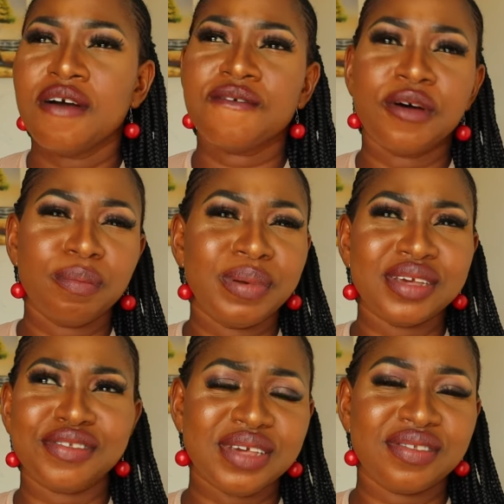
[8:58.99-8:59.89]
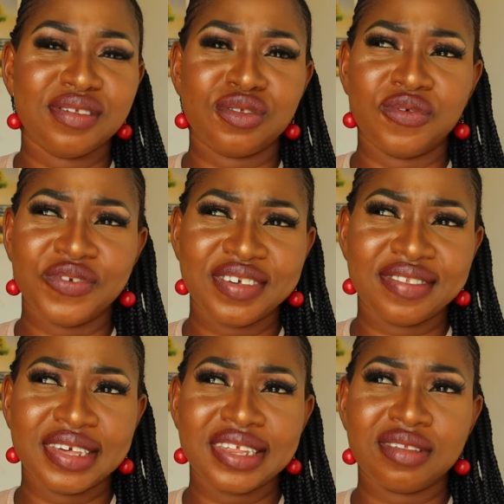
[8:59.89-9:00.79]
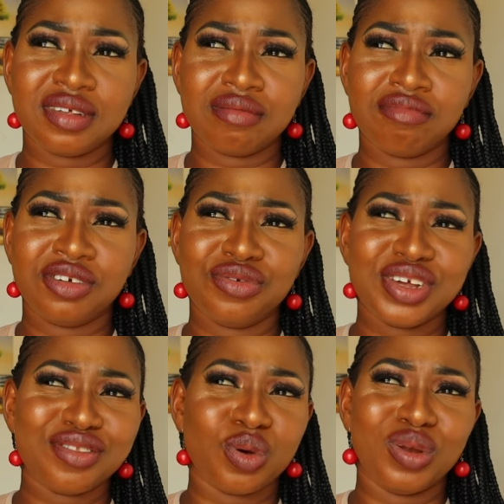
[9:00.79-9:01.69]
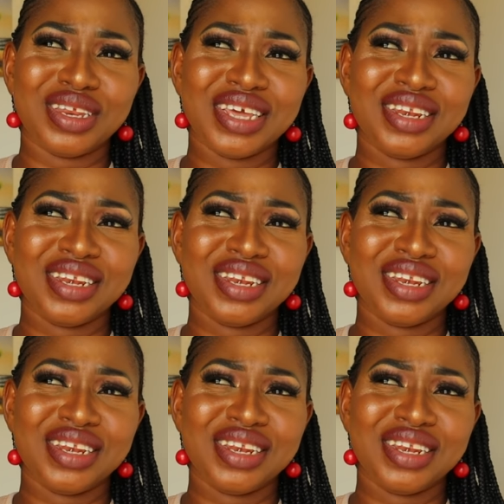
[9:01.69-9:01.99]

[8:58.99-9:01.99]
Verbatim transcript: fun places, places to visit, great holiday